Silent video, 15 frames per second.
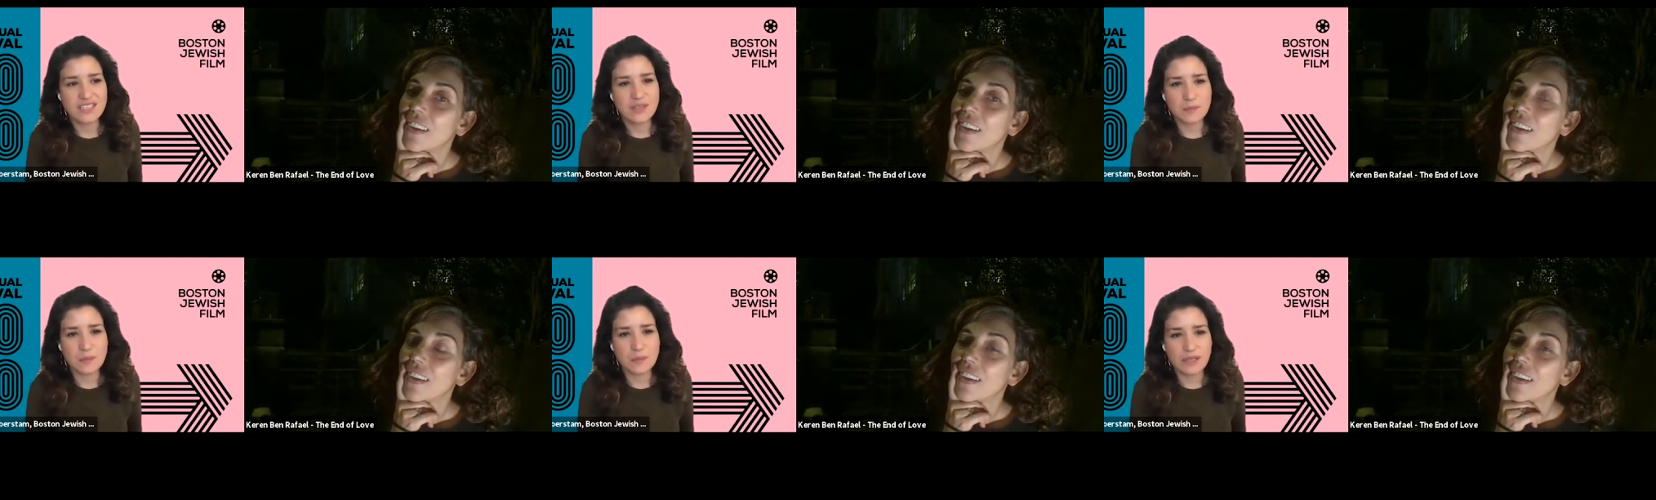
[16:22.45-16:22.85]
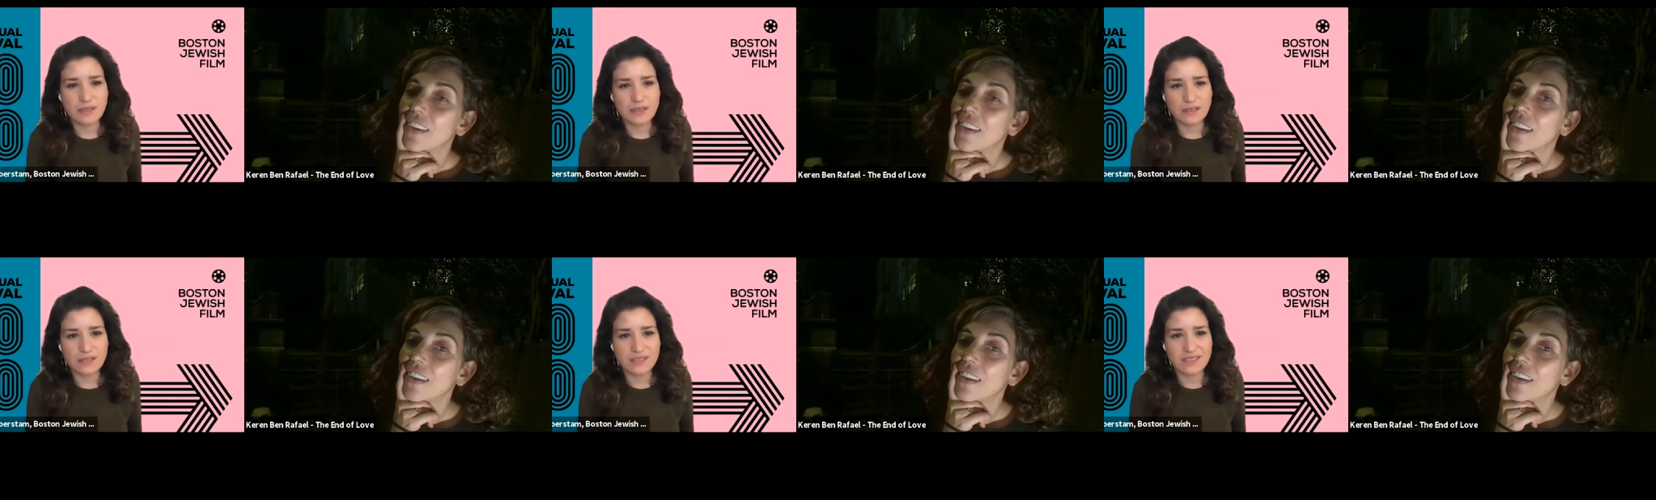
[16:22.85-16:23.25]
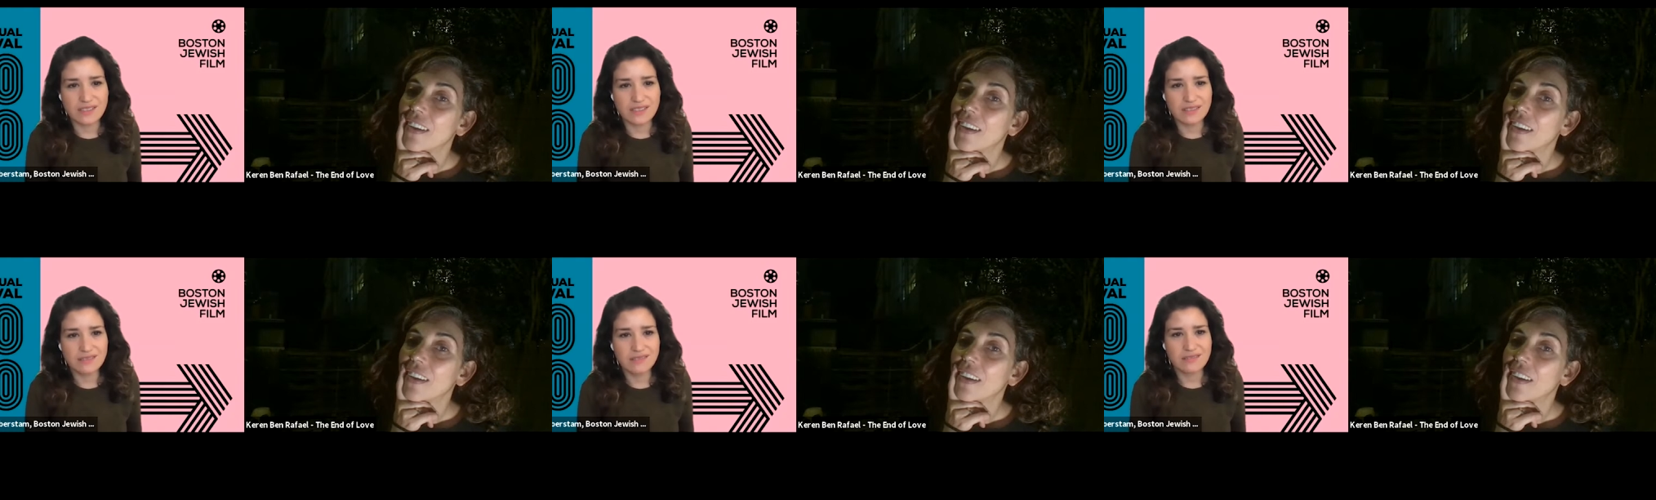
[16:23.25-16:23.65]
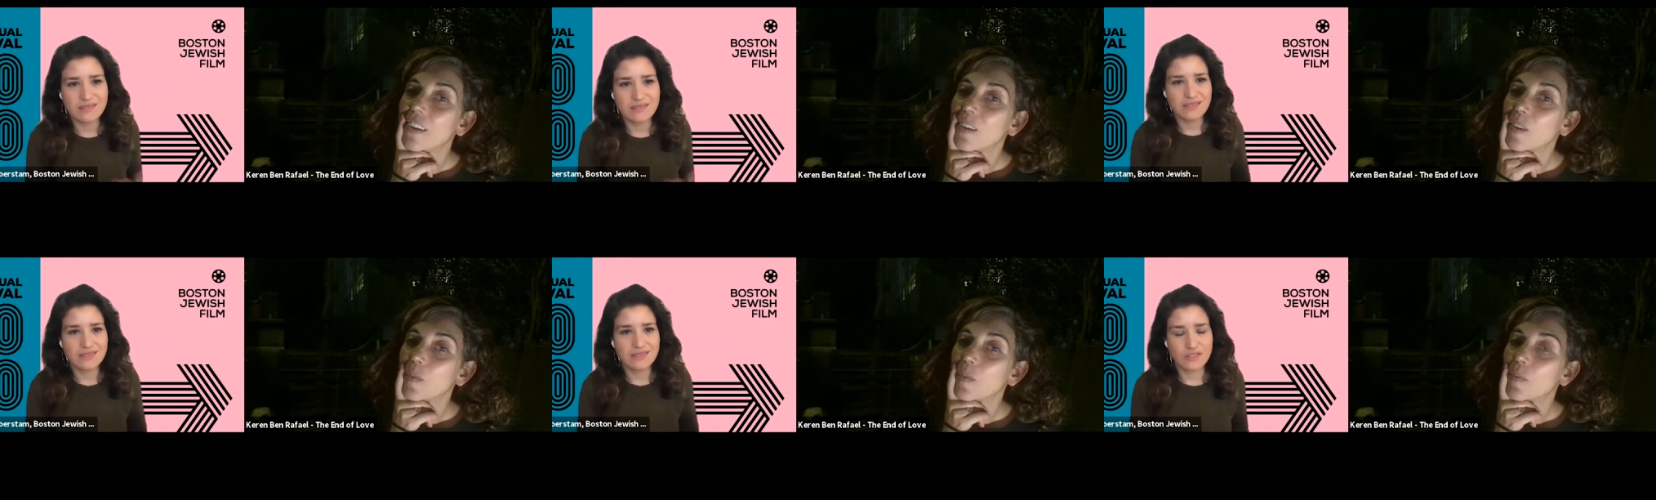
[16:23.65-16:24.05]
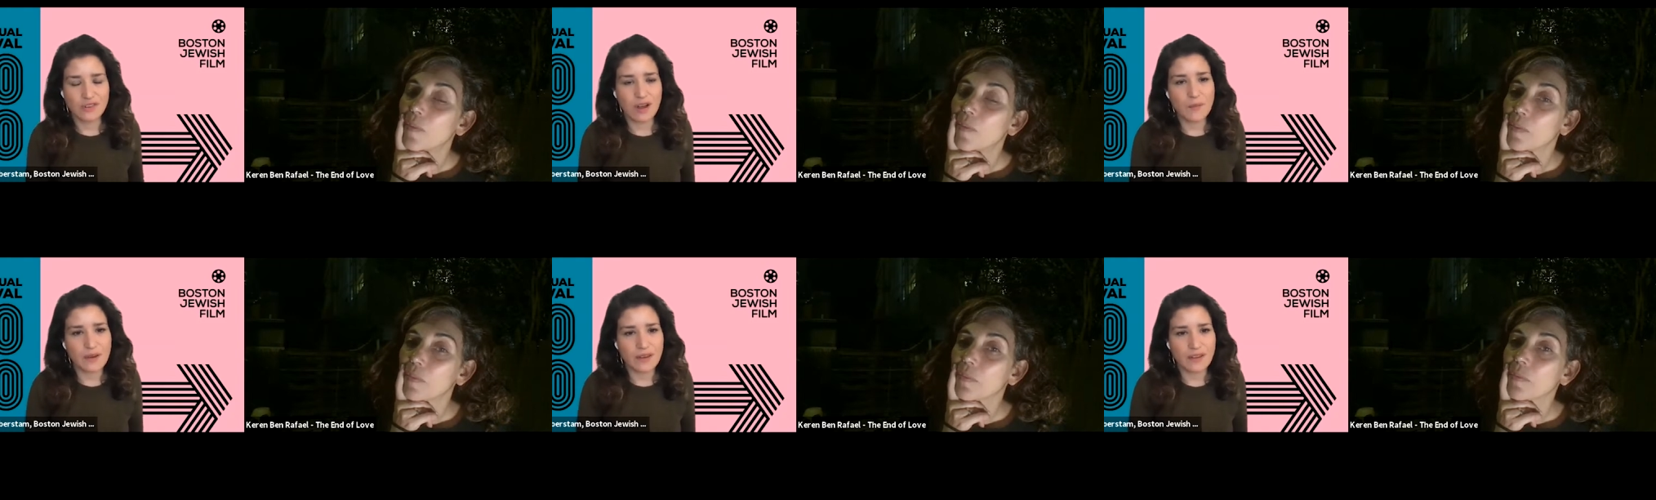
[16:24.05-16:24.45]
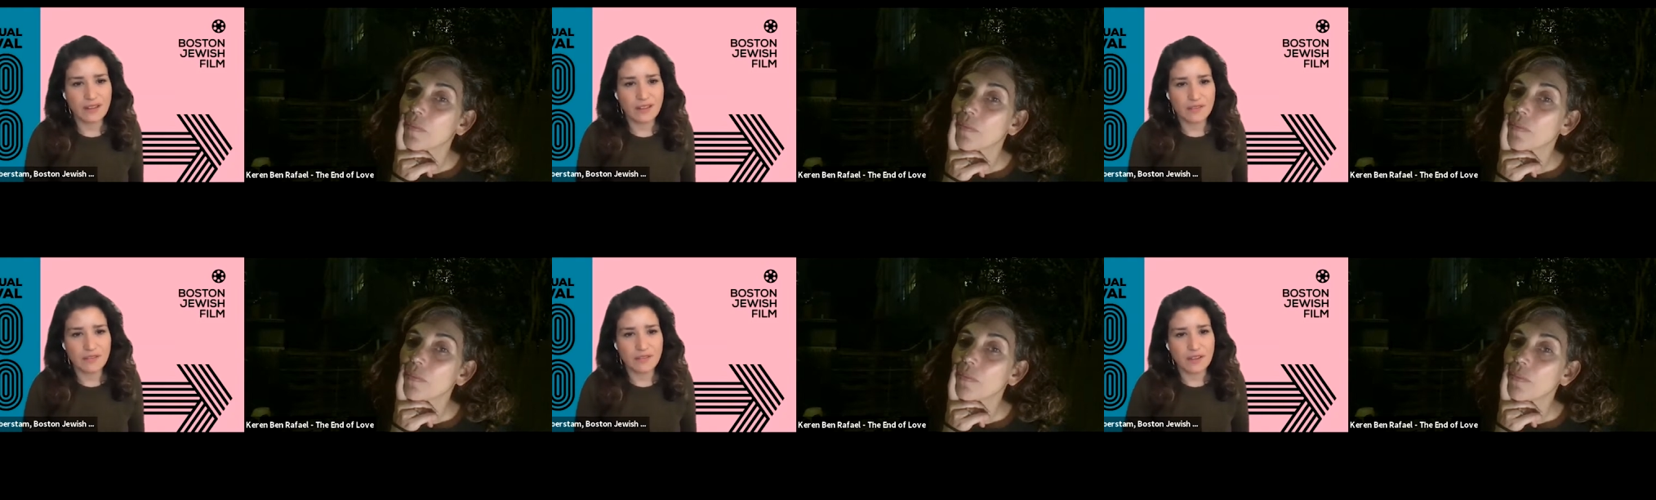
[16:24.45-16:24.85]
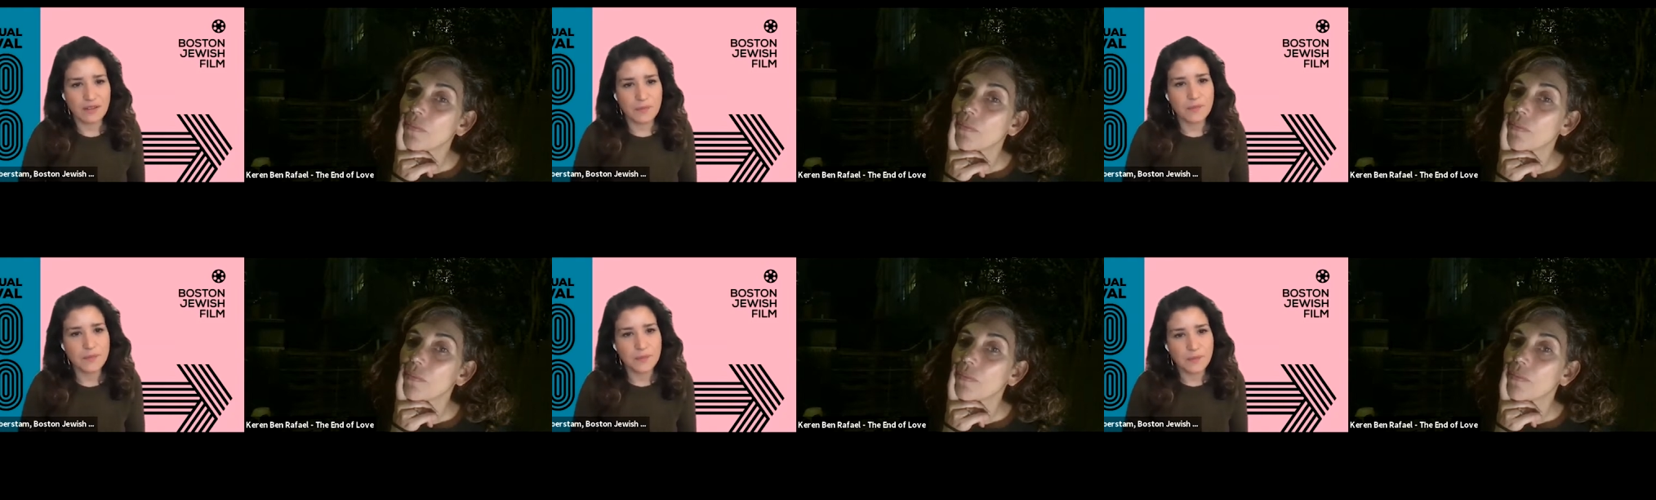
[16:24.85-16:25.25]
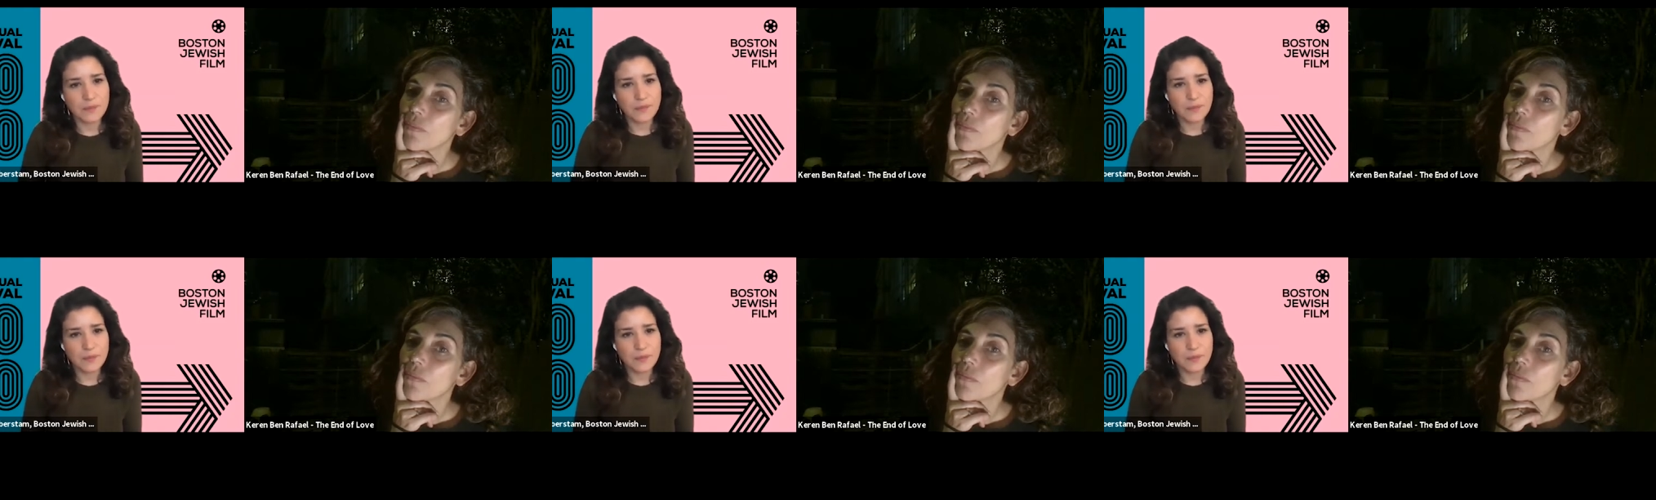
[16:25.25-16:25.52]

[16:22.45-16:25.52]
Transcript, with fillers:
Speaker 1: to build drama in the film?